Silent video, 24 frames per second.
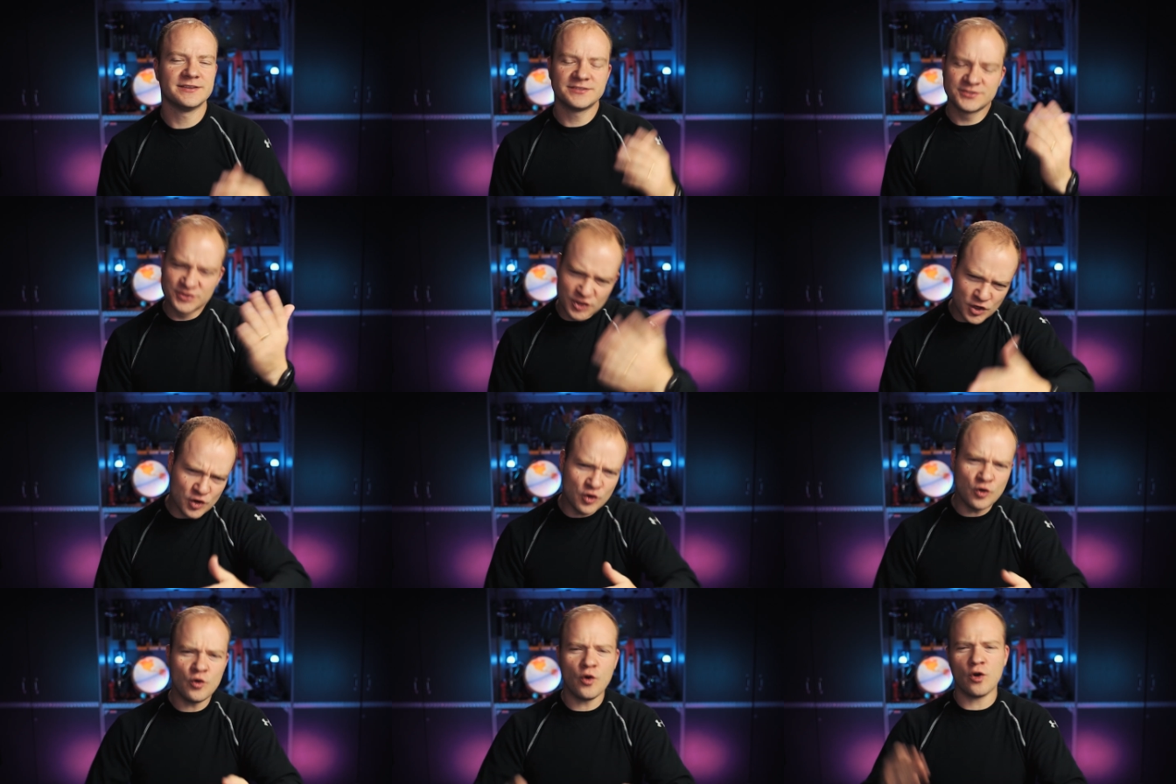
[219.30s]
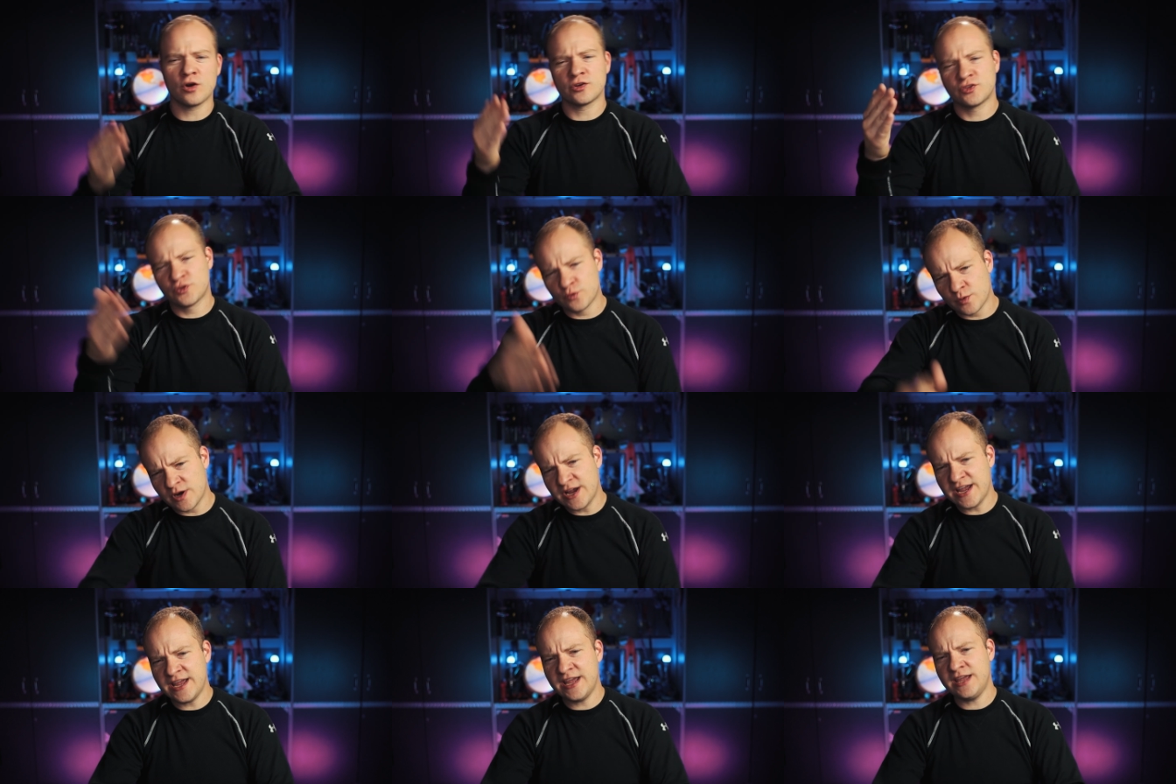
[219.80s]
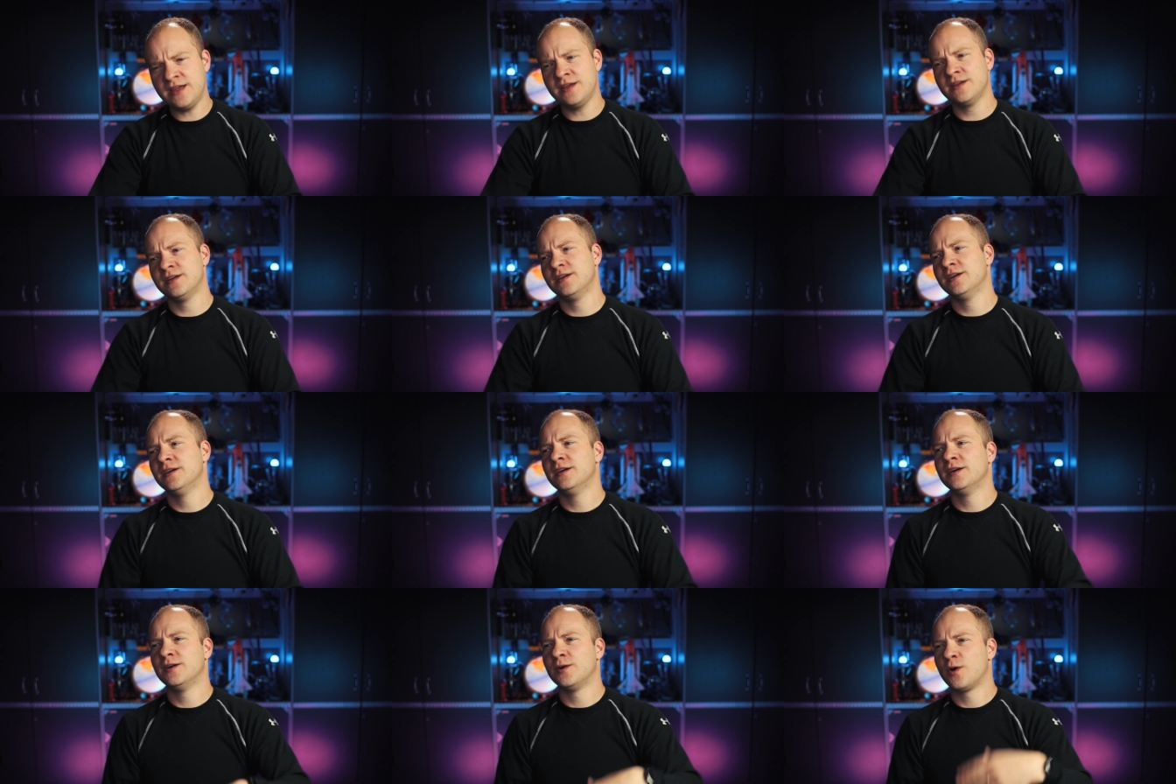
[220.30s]
It's two or three
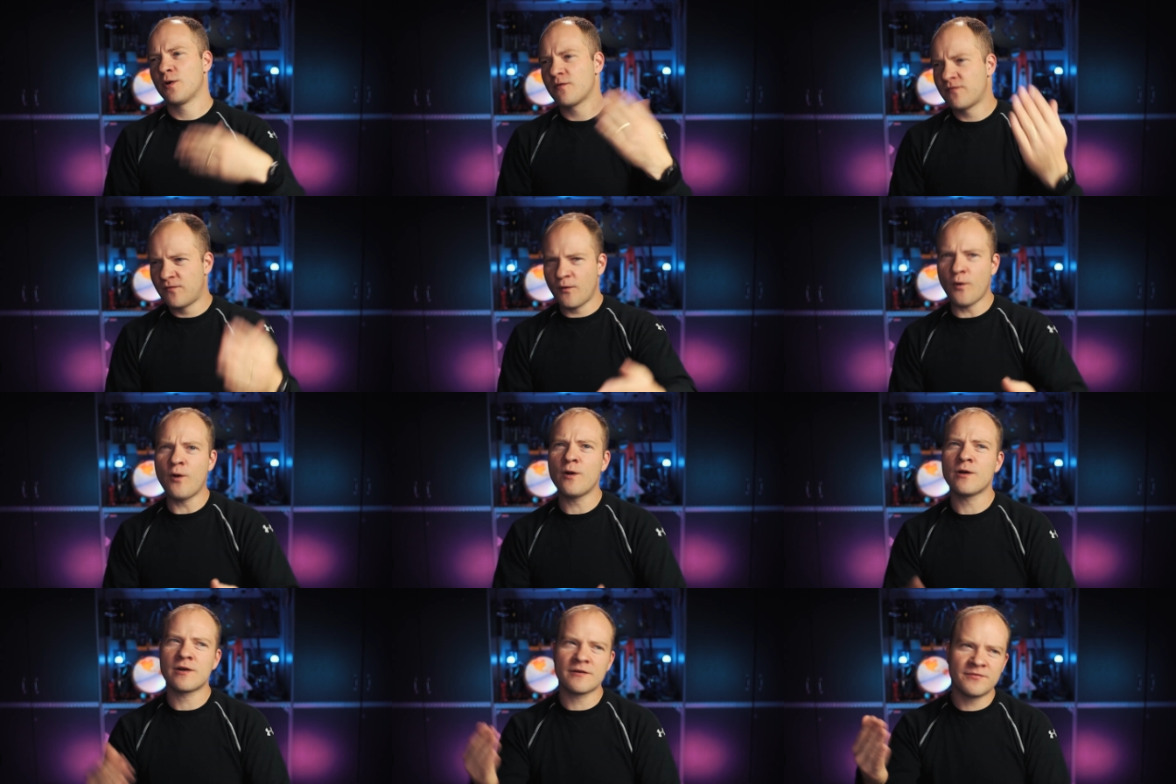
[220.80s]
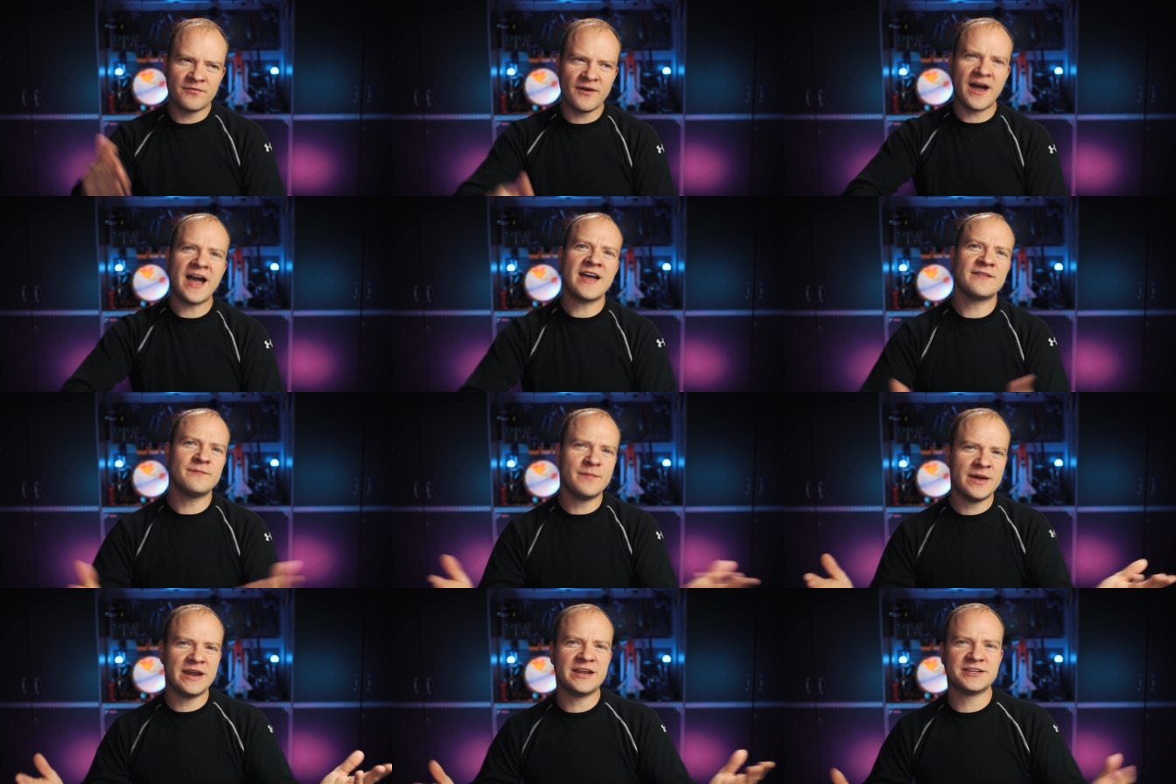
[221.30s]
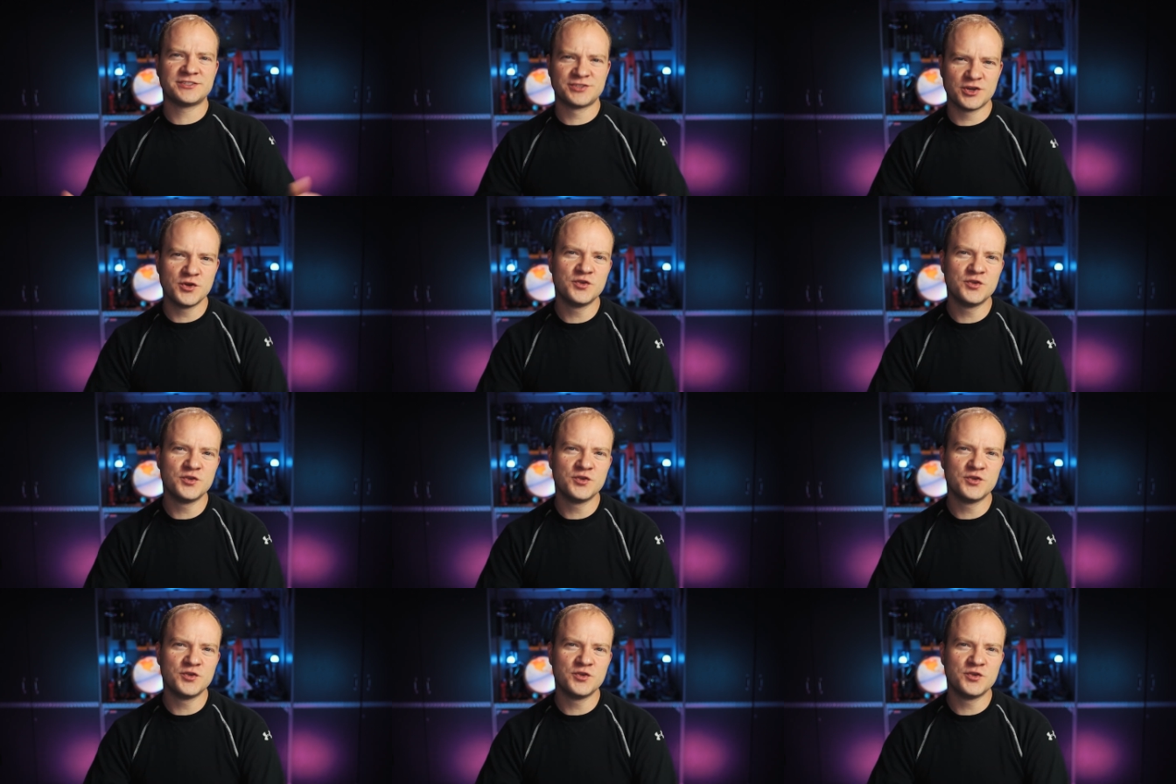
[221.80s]
or four or five minute